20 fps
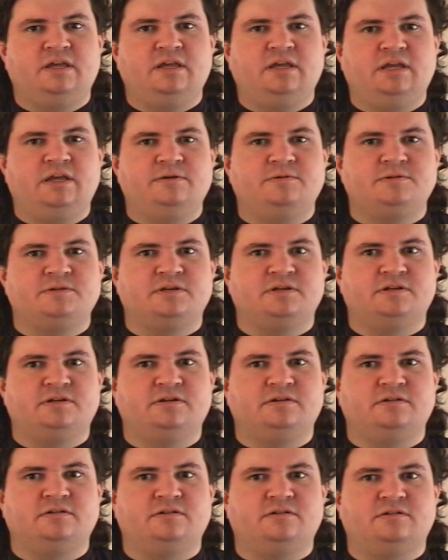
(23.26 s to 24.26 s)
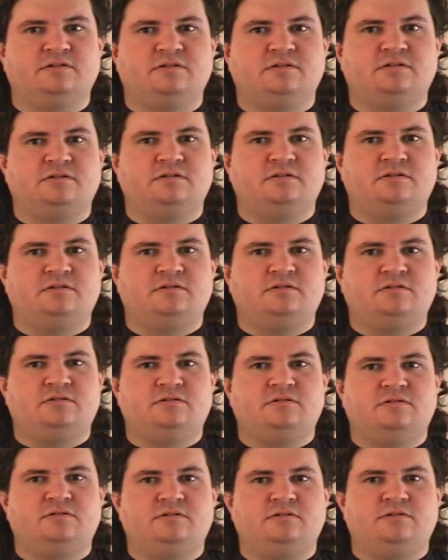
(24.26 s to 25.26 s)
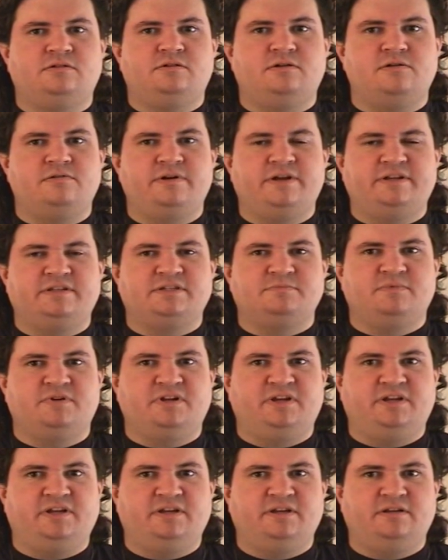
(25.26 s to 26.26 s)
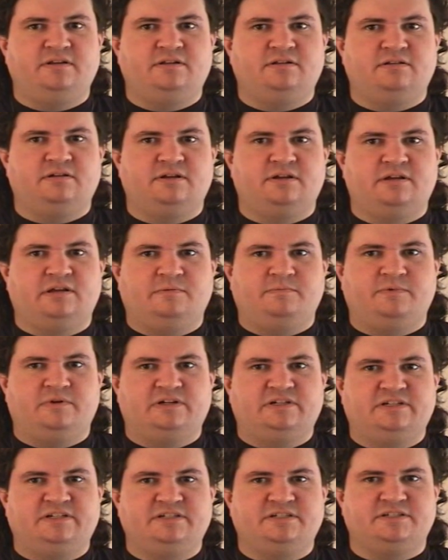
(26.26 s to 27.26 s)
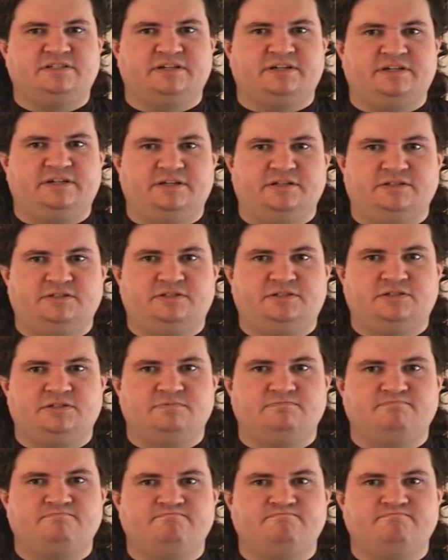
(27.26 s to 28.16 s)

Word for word: he was going to donate some money to help autistic kids,